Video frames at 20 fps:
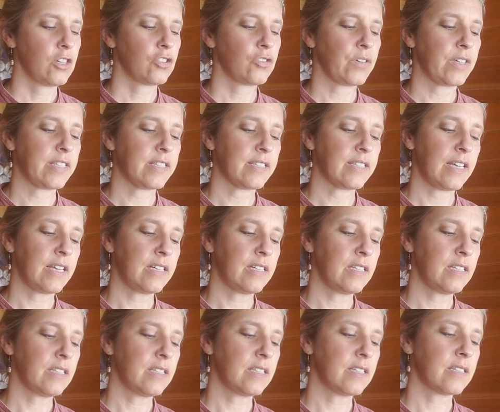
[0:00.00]

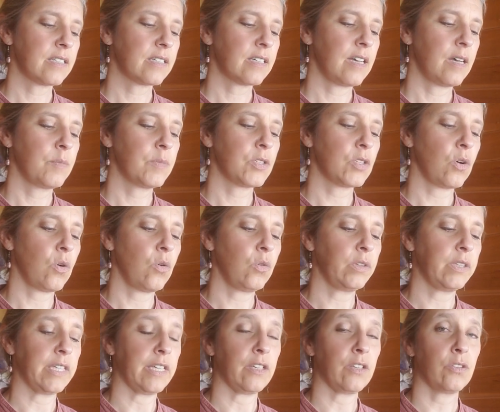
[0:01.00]
Transcendence comes
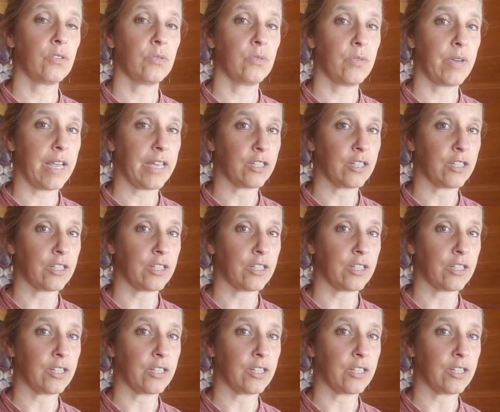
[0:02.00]
only through